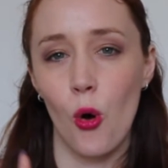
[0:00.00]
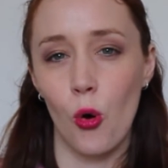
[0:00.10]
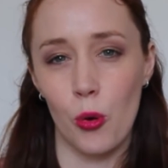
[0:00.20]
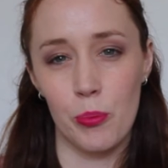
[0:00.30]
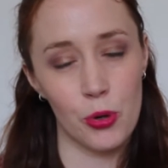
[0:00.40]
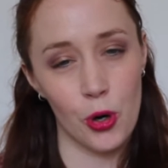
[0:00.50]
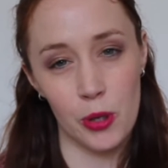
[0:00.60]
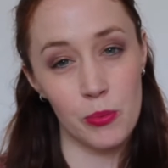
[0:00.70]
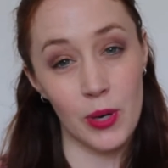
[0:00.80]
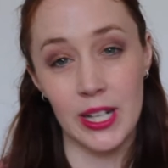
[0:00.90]
or
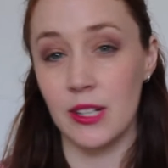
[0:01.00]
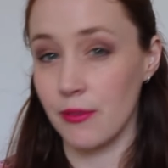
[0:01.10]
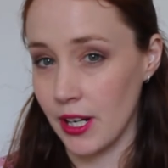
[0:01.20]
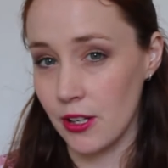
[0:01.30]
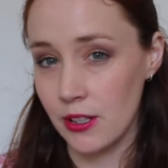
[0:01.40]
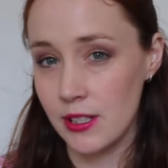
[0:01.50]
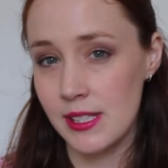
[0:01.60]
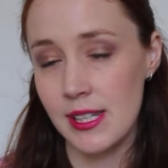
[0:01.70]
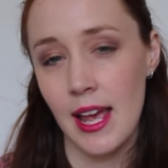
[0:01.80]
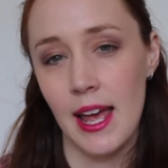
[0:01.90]
probe running records